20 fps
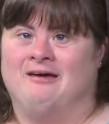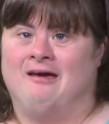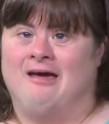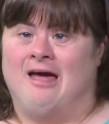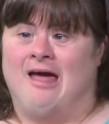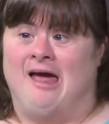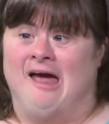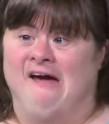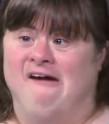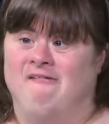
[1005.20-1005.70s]

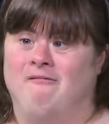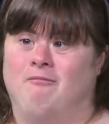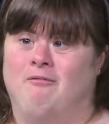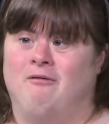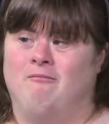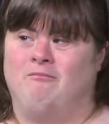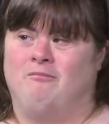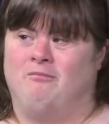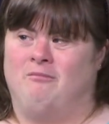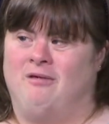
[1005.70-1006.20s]

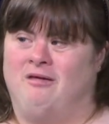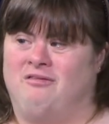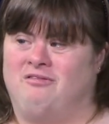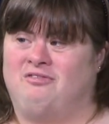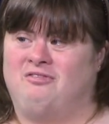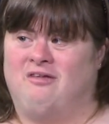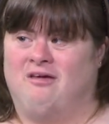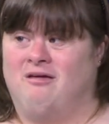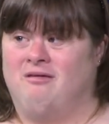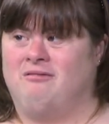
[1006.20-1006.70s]
Everyone makes
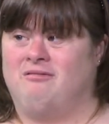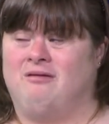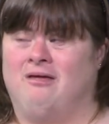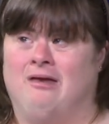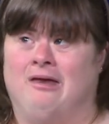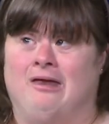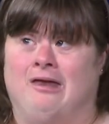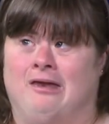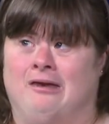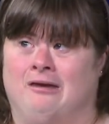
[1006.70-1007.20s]
things
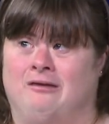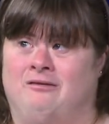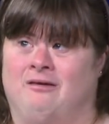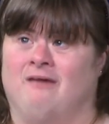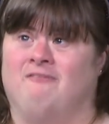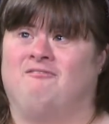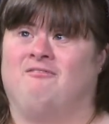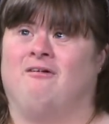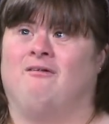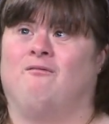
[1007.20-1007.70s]
in a
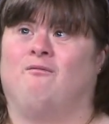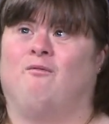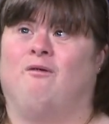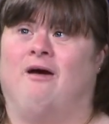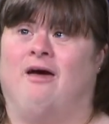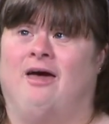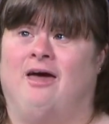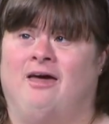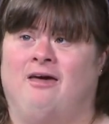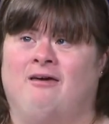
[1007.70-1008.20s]
different
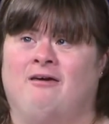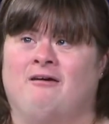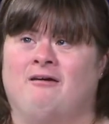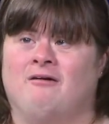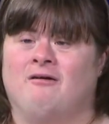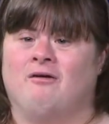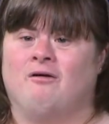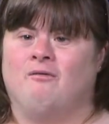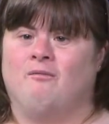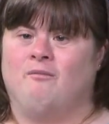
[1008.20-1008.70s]
way.
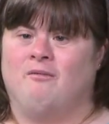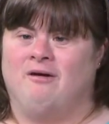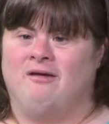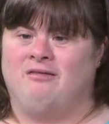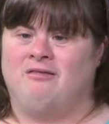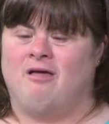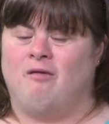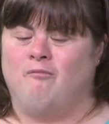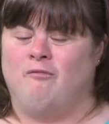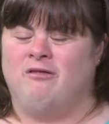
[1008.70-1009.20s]

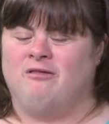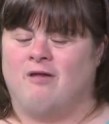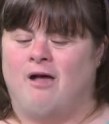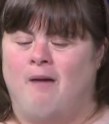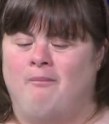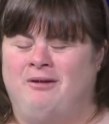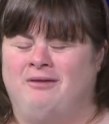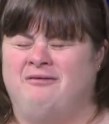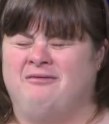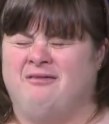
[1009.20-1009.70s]
Once all
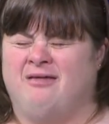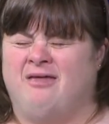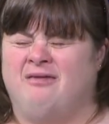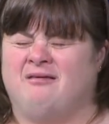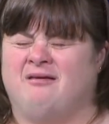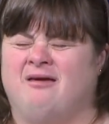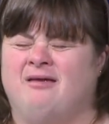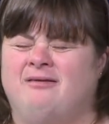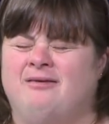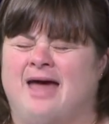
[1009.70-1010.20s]
people
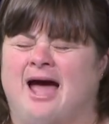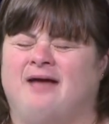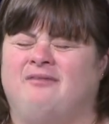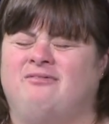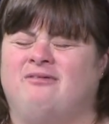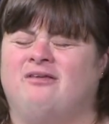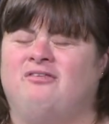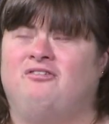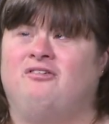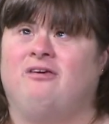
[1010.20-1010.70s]
get
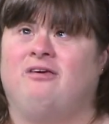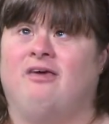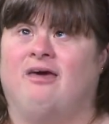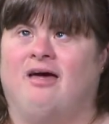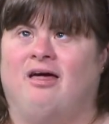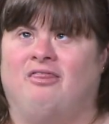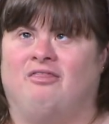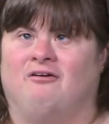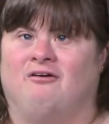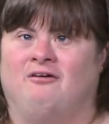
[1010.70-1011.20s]
connected
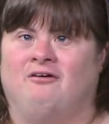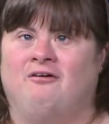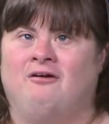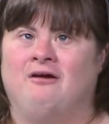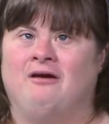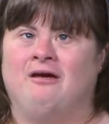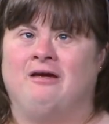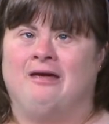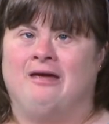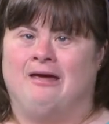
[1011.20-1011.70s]
together
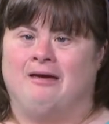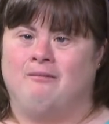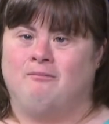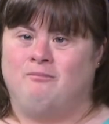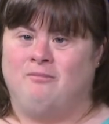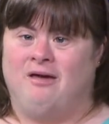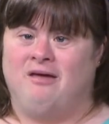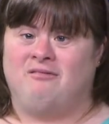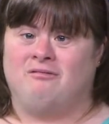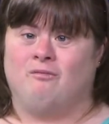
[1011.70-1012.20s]
and
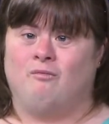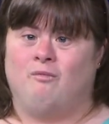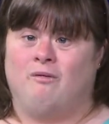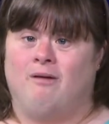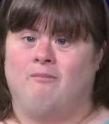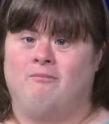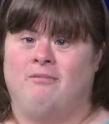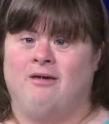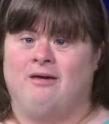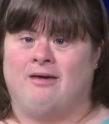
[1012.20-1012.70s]
makes a
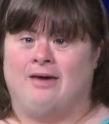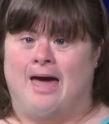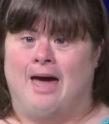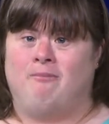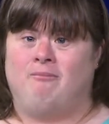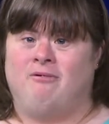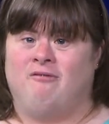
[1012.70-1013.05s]
one big happy